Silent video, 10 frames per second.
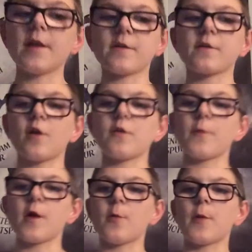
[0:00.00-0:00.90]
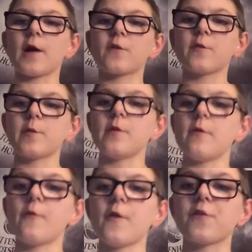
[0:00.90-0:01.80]
Yes guys, welcome back to
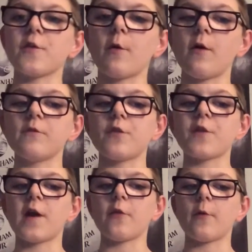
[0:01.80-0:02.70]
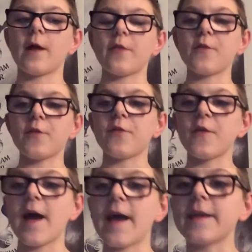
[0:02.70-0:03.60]
another video on the channel, and
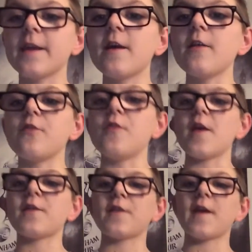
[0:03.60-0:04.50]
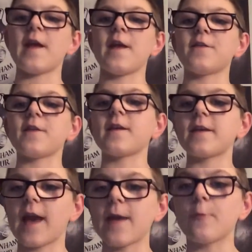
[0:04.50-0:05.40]
today this is
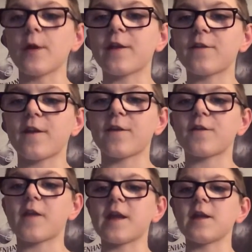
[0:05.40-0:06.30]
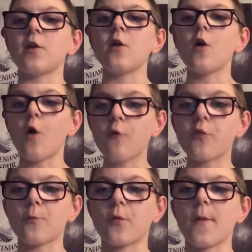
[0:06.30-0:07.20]
game week 16
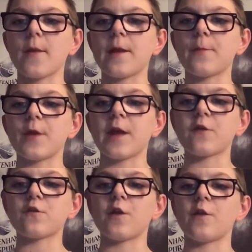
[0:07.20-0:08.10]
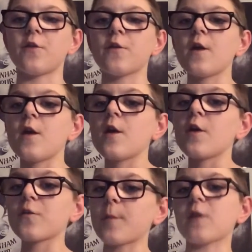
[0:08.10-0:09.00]
of the Premier League predictions.
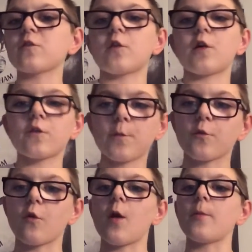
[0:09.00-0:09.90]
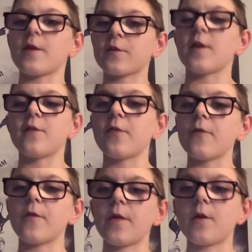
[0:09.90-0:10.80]
Smash a like, subscribe, let's get into
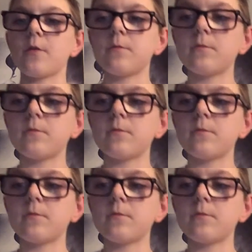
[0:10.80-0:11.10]
the video.